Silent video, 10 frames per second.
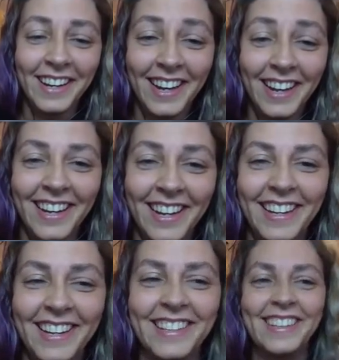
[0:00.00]

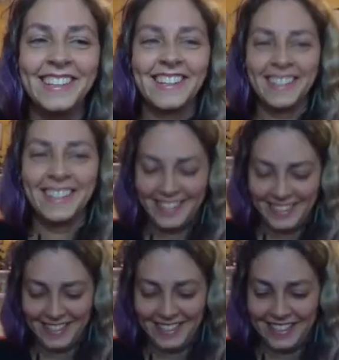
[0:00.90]

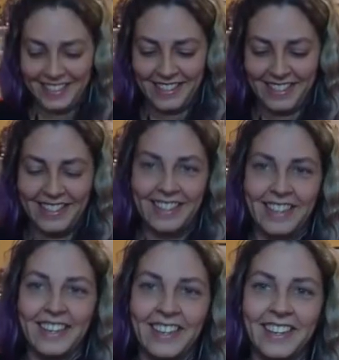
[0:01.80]

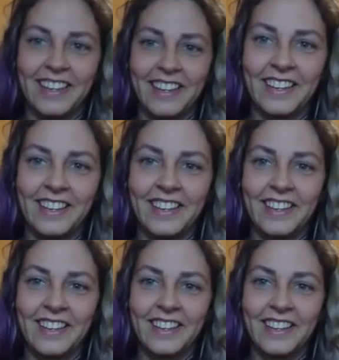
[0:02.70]

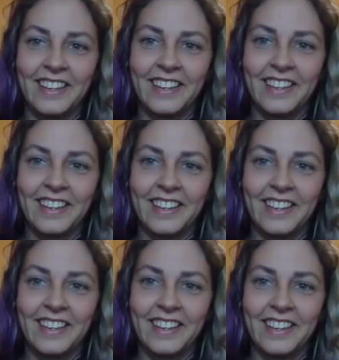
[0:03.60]

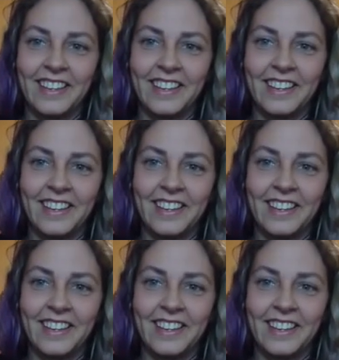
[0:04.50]
(silent)